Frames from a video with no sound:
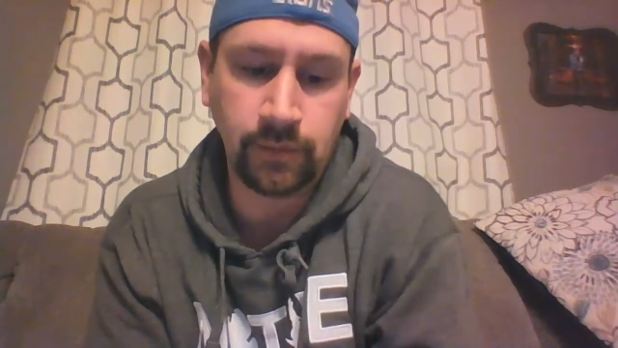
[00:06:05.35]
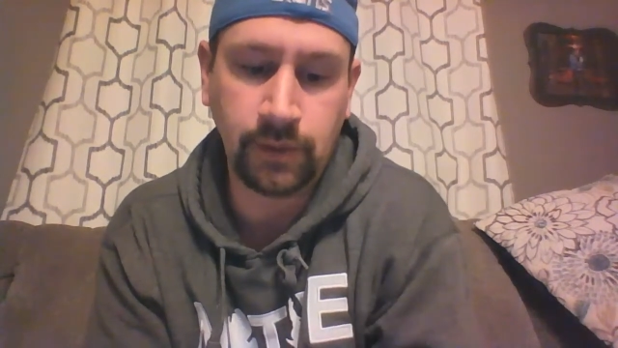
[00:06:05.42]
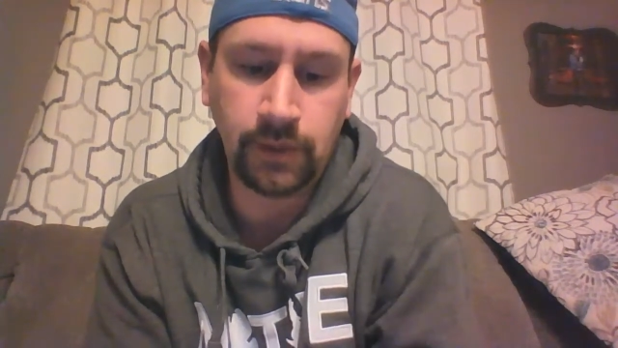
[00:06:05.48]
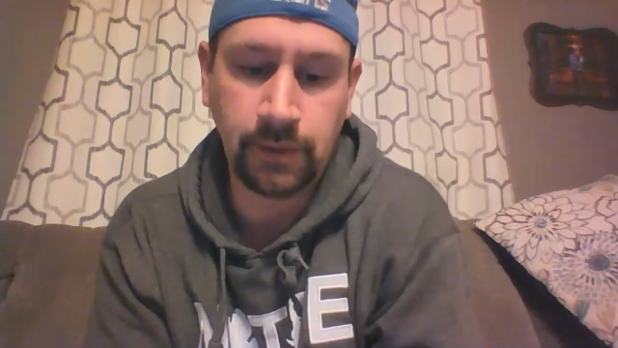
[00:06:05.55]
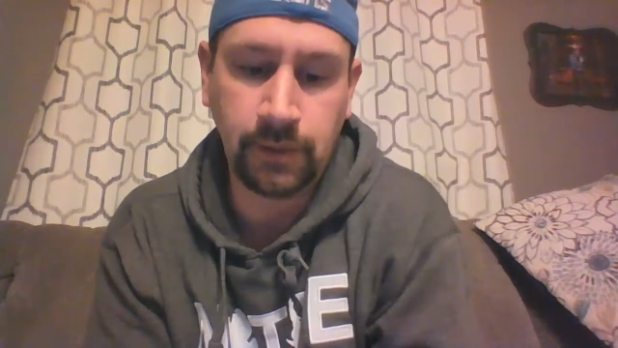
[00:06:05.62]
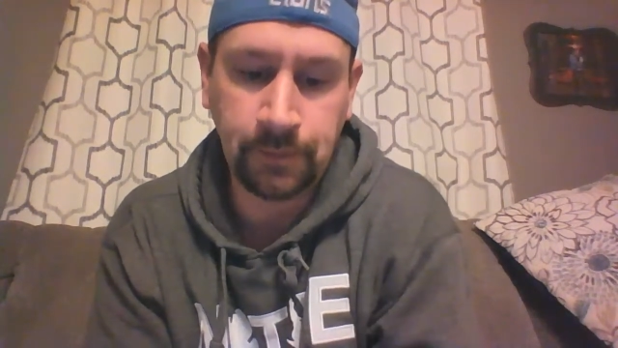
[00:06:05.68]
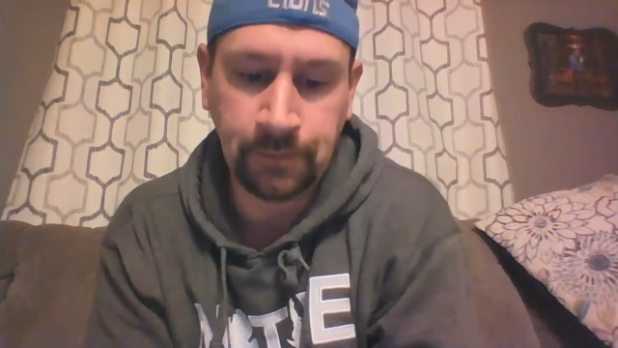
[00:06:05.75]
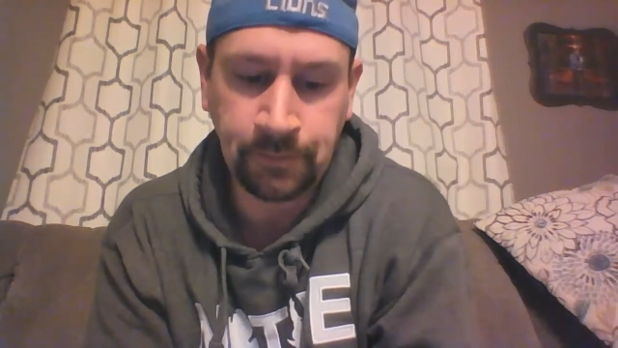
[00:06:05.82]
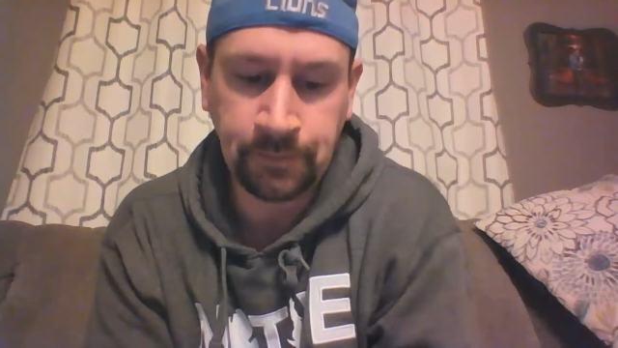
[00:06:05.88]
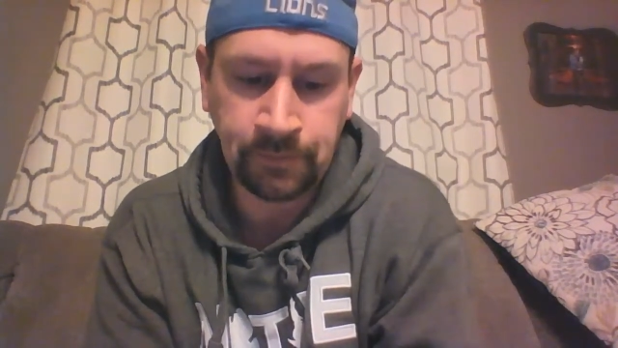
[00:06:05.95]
But